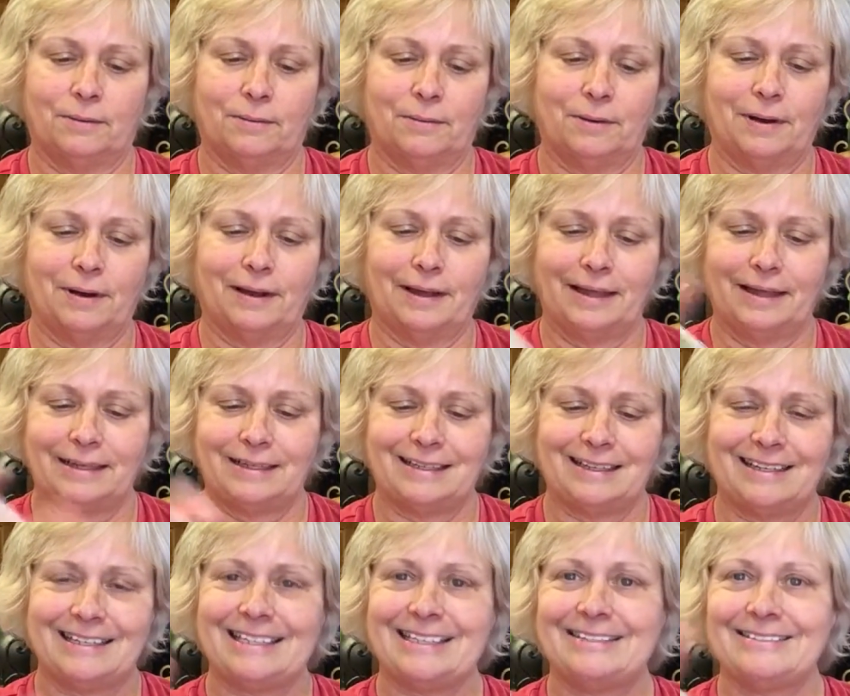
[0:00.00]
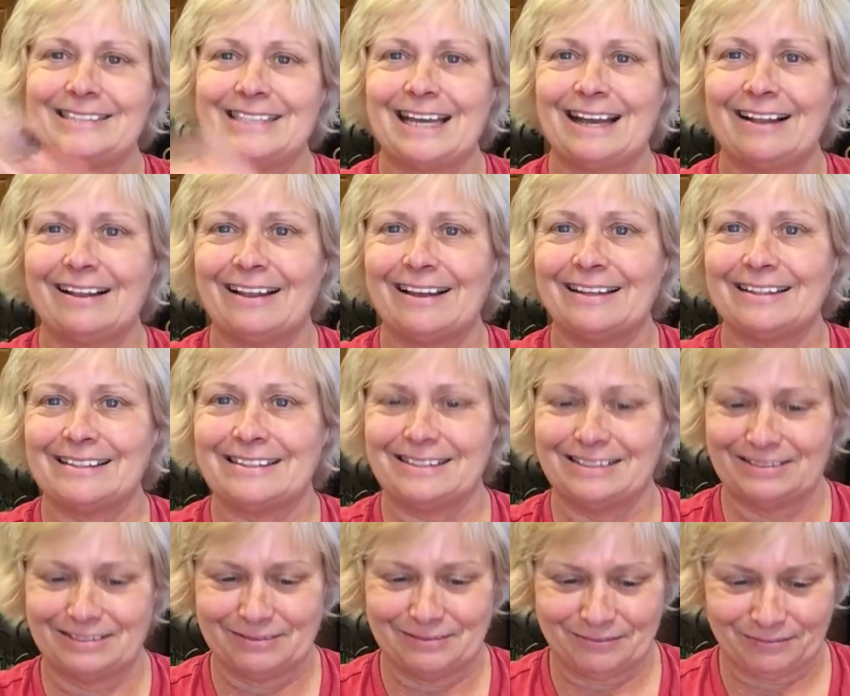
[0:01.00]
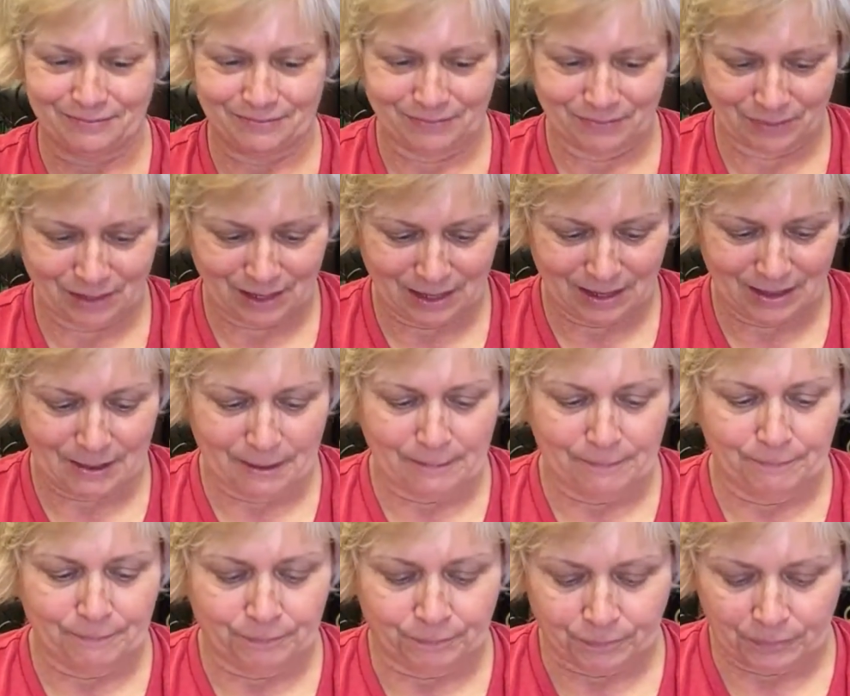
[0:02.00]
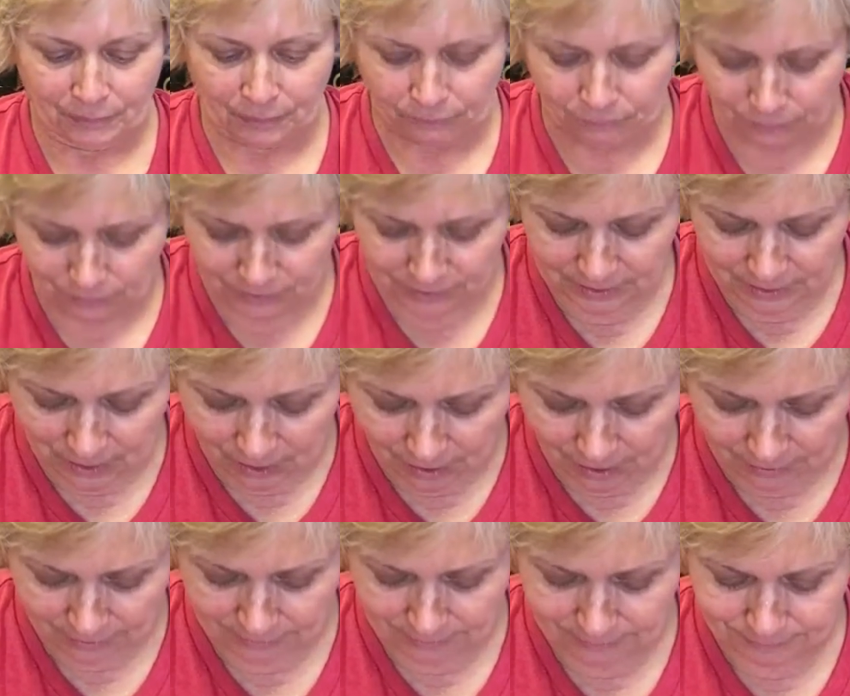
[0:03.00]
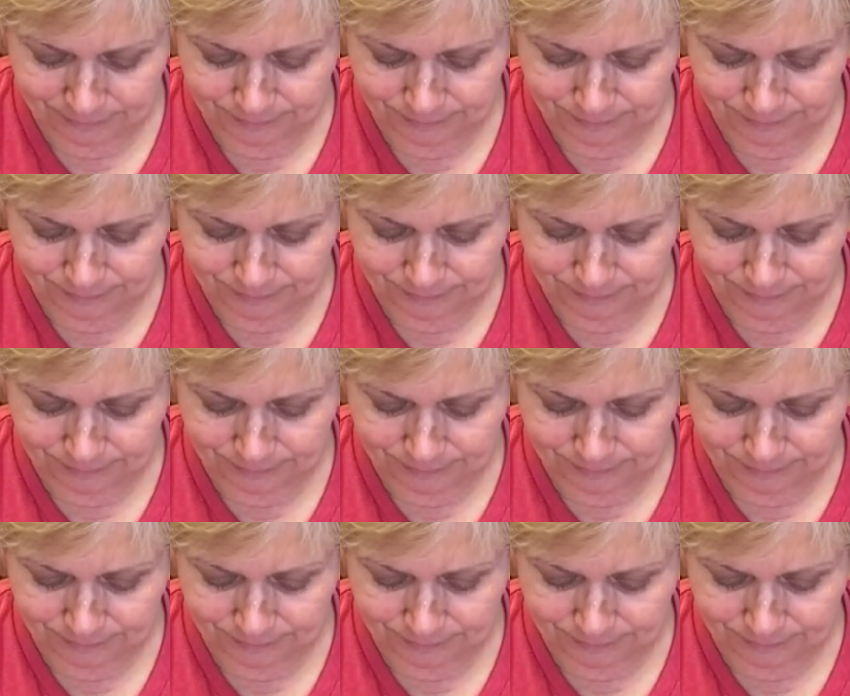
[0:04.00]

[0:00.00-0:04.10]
What can you tell us? And the first card,